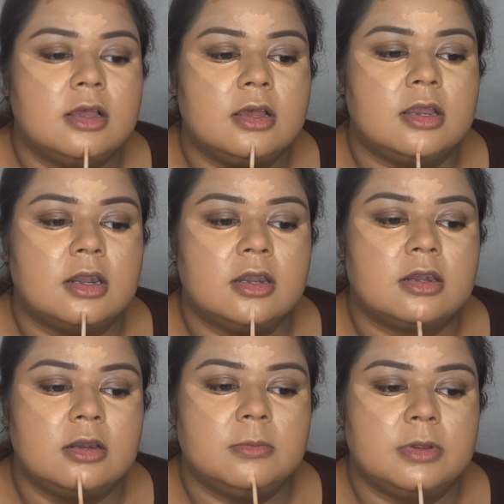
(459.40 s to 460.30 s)
and a
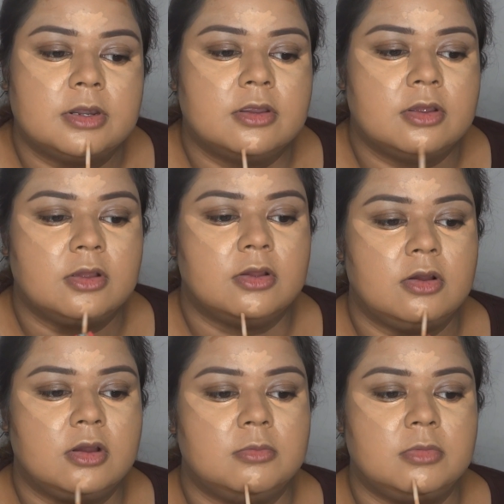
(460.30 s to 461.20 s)
little bit
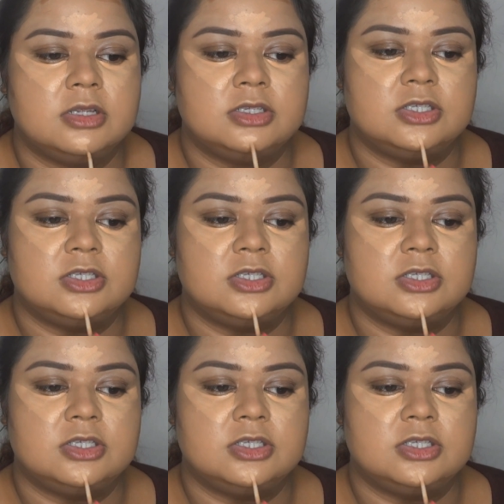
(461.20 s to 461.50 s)
on my